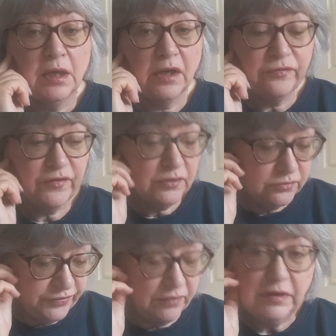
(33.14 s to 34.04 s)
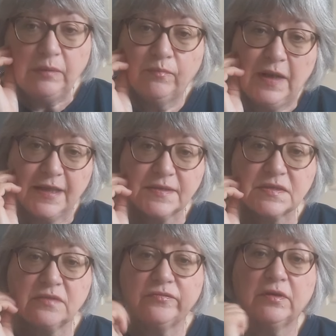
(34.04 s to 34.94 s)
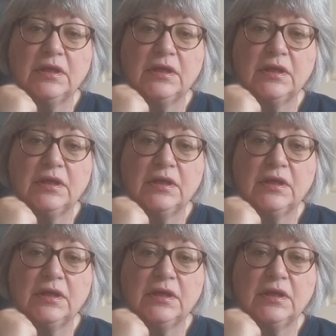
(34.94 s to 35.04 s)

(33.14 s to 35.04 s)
I feel very blessed and very